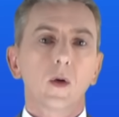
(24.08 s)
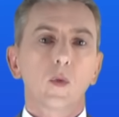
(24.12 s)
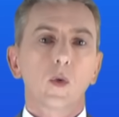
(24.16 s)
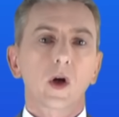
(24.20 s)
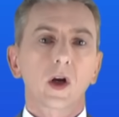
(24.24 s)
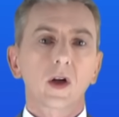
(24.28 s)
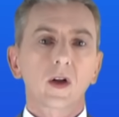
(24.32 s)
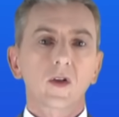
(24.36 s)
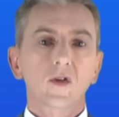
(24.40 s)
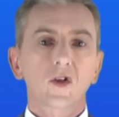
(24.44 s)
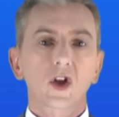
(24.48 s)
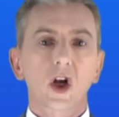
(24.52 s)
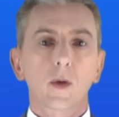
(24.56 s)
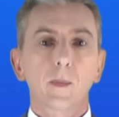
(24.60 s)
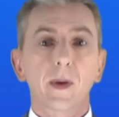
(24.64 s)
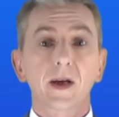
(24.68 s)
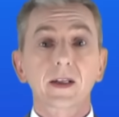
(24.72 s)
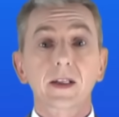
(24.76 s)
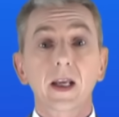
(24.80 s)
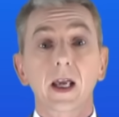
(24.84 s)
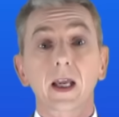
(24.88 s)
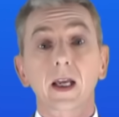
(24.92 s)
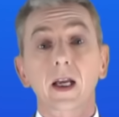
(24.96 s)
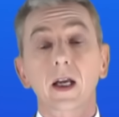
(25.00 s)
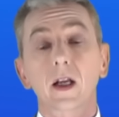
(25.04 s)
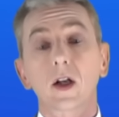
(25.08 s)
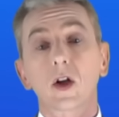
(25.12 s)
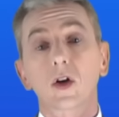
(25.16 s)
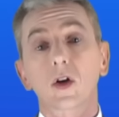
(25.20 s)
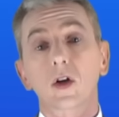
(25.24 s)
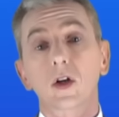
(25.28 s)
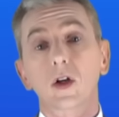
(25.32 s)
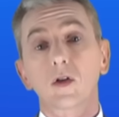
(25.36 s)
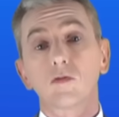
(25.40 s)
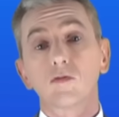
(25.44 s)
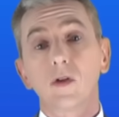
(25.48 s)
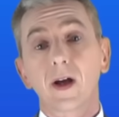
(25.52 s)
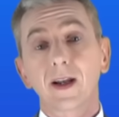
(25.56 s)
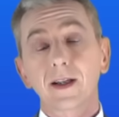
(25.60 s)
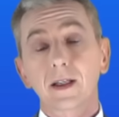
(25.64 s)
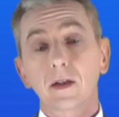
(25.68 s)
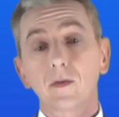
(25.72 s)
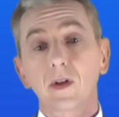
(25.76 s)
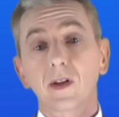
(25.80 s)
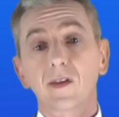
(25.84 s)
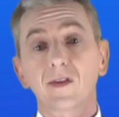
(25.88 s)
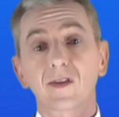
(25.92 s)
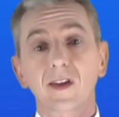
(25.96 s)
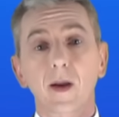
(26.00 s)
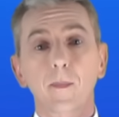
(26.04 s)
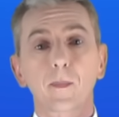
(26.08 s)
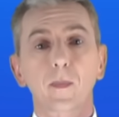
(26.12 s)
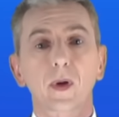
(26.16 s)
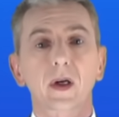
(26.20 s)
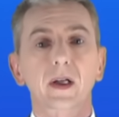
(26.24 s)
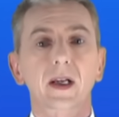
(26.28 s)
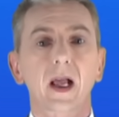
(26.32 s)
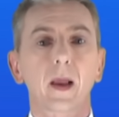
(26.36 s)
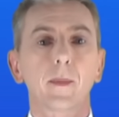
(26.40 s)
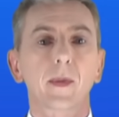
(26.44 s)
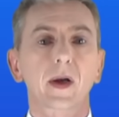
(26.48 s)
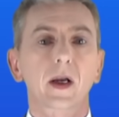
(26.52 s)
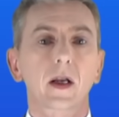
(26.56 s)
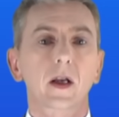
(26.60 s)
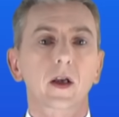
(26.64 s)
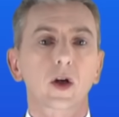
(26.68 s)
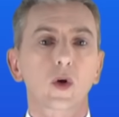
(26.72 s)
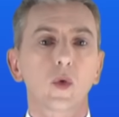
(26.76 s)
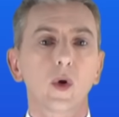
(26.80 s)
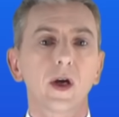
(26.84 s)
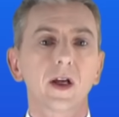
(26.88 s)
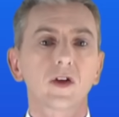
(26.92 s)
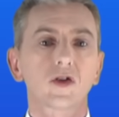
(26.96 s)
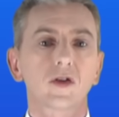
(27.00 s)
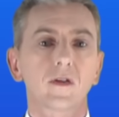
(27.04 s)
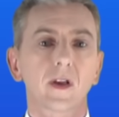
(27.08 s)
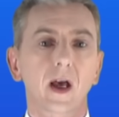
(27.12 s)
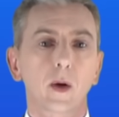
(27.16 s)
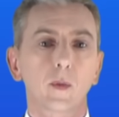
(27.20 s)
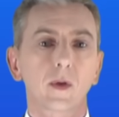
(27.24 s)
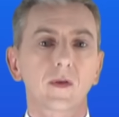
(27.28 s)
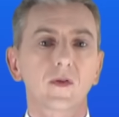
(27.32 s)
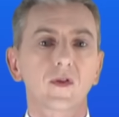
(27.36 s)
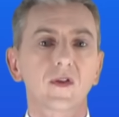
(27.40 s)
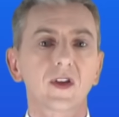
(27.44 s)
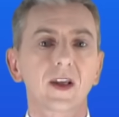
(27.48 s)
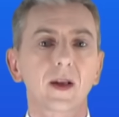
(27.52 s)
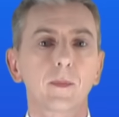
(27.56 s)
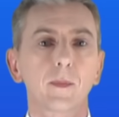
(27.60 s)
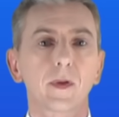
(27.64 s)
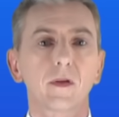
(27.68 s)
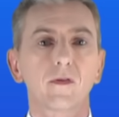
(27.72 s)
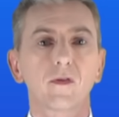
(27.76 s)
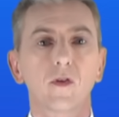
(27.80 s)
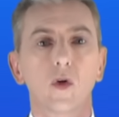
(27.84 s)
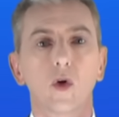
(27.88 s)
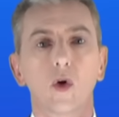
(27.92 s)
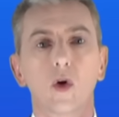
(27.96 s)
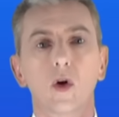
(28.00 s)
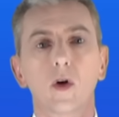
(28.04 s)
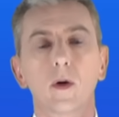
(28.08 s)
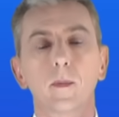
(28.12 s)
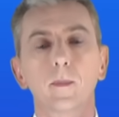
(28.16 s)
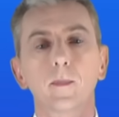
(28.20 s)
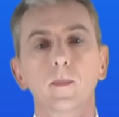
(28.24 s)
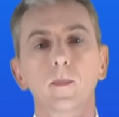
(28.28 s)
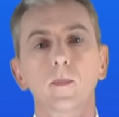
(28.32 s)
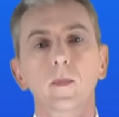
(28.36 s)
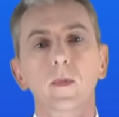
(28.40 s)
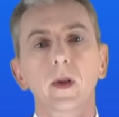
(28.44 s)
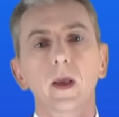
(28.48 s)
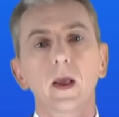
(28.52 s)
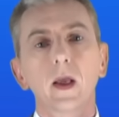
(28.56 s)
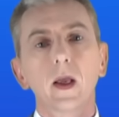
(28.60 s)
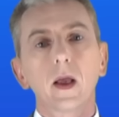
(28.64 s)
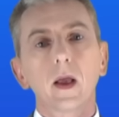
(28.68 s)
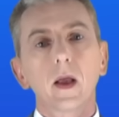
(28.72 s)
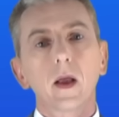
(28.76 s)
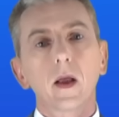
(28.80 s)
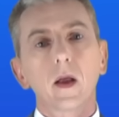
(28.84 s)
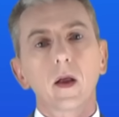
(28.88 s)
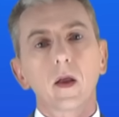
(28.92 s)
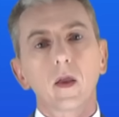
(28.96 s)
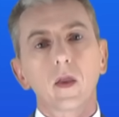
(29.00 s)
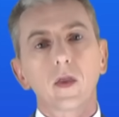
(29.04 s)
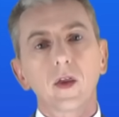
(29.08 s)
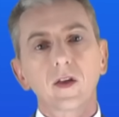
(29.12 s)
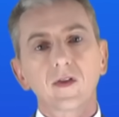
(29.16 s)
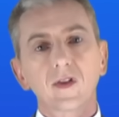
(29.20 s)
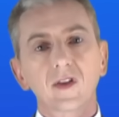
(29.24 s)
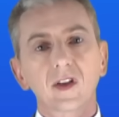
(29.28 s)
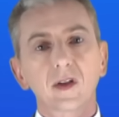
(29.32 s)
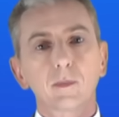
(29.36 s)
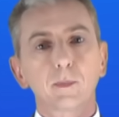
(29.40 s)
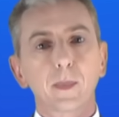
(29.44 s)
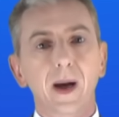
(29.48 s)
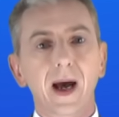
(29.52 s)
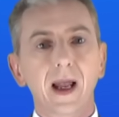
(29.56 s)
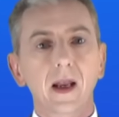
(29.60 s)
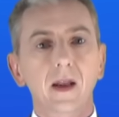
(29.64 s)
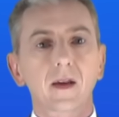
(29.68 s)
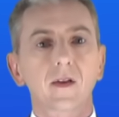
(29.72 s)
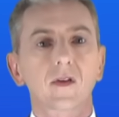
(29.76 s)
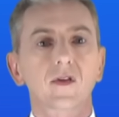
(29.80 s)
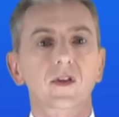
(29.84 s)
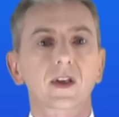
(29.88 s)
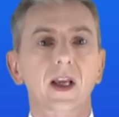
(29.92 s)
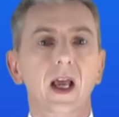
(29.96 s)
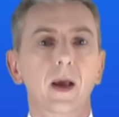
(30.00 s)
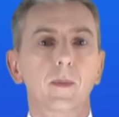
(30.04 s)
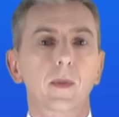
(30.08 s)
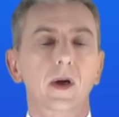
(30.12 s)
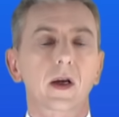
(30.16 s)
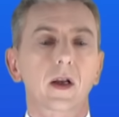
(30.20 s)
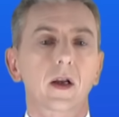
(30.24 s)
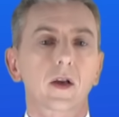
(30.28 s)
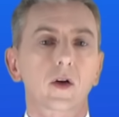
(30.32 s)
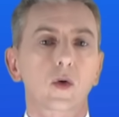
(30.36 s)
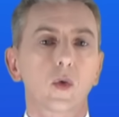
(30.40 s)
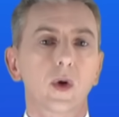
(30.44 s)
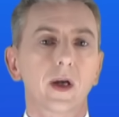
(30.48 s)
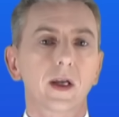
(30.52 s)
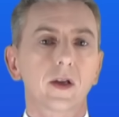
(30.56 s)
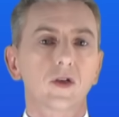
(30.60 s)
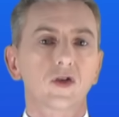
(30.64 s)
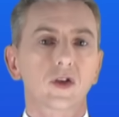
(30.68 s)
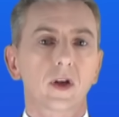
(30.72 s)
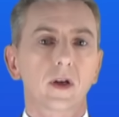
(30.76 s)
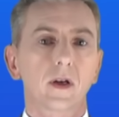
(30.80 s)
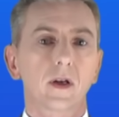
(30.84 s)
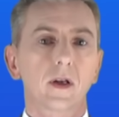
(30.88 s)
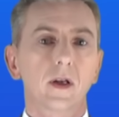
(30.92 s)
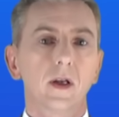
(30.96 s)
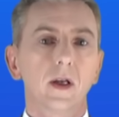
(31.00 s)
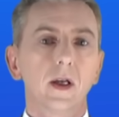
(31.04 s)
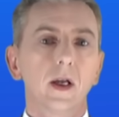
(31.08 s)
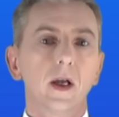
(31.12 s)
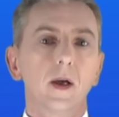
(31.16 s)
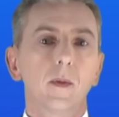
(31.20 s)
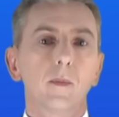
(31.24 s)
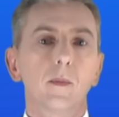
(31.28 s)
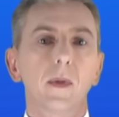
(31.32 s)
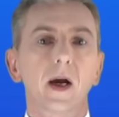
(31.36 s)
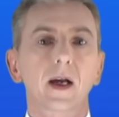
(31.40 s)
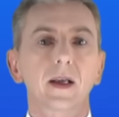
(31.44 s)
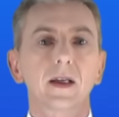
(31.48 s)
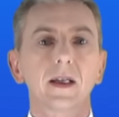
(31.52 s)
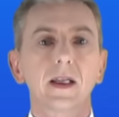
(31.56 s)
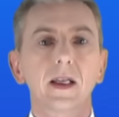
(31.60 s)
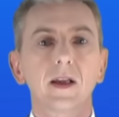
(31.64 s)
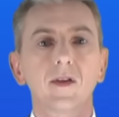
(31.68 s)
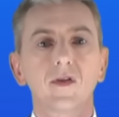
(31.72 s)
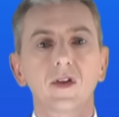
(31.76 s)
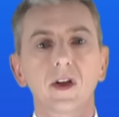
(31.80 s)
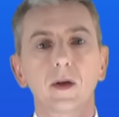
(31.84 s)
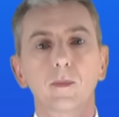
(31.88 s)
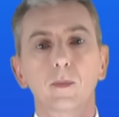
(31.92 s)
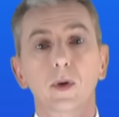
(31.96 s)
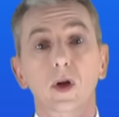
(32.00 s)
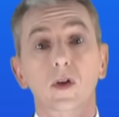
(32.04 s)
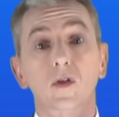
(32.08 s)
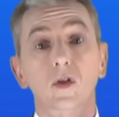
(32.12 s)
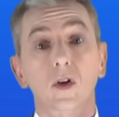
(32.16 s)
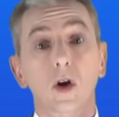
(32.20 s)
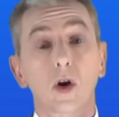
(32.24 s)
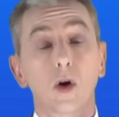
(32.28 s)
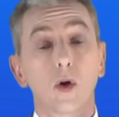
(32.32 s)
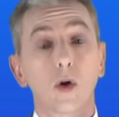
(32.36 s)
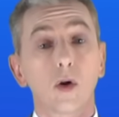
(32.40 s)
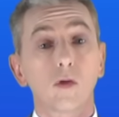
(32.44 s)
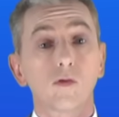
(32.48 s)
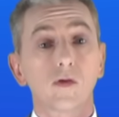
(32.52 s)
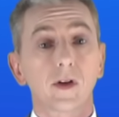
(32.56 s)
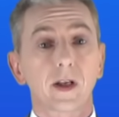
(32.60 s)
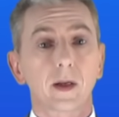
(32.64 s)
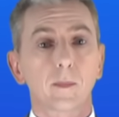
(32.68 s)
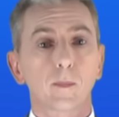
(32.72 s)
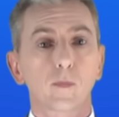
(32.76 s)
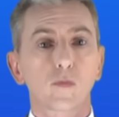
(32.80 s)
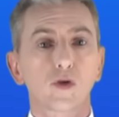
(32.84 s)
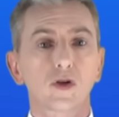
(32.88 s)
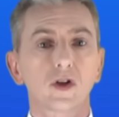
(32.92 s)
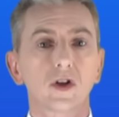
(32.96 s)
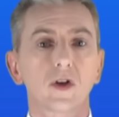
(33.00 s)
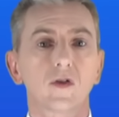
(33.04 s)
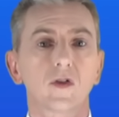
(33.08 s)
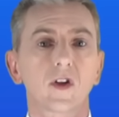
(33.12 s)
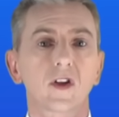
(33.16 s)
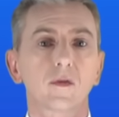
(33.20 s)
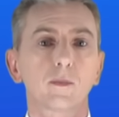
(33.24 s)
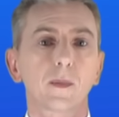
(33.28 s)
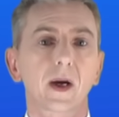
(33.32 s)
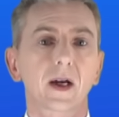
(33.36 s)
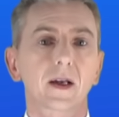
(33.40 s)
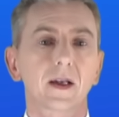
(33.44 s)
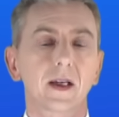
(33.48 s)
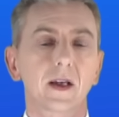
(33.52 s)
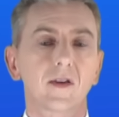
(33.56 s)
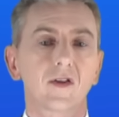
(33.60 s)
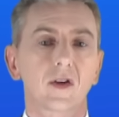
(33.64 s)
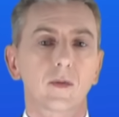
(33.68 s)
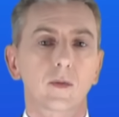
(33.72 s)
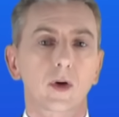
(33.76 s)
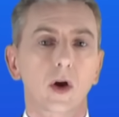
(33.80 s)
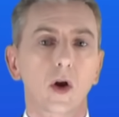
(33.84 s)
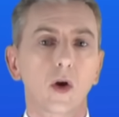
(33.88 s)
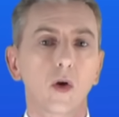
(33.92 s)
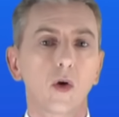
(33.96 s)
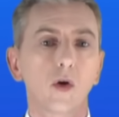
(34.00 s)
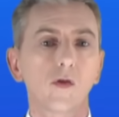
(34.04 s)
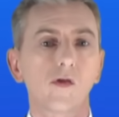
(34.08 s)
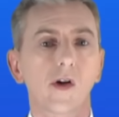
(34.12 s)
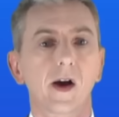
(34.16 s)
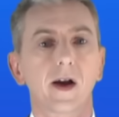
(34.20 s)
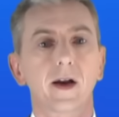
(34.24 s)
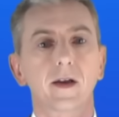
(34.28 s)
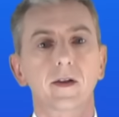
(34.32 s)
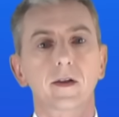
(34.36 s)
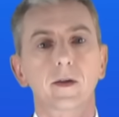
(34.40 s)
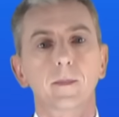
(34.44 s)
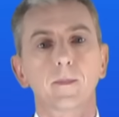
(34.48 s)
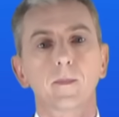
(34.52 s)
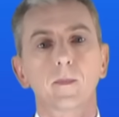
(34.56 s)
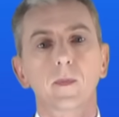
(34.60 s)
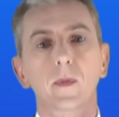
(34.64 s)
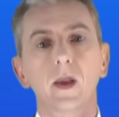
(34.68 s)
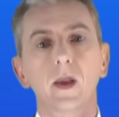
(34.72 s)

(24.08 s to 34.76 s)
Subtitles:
We're going to start by taking a look at a relatively simple chemical equation that we've seen before. This is a balanced chemical equation. Magnesium plus chlorine produces magnesium chloride.